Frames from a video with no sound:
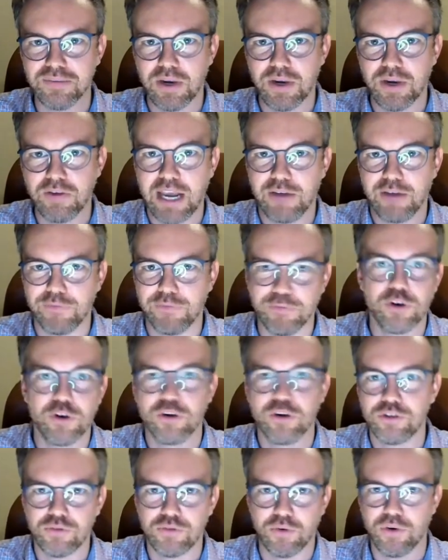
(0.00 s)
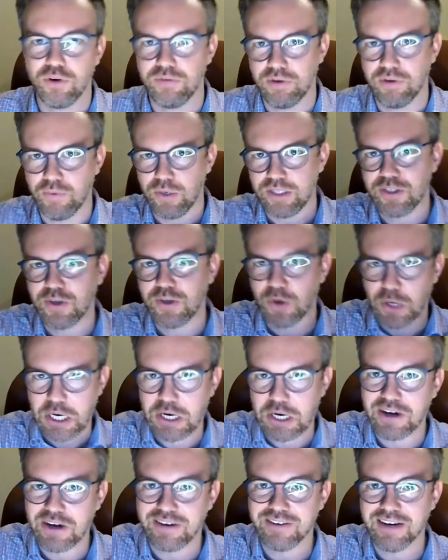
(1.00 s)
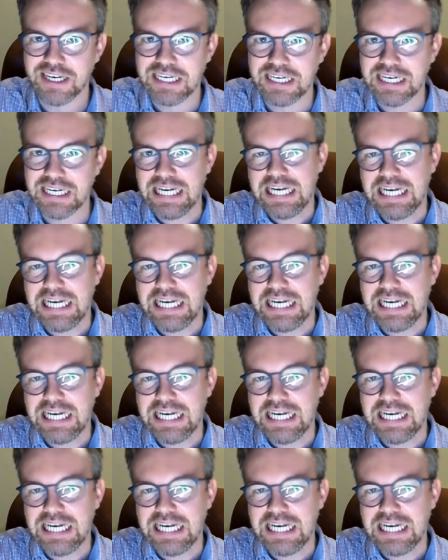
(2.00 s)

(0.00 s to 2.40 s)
where we have full control over what's going on, right?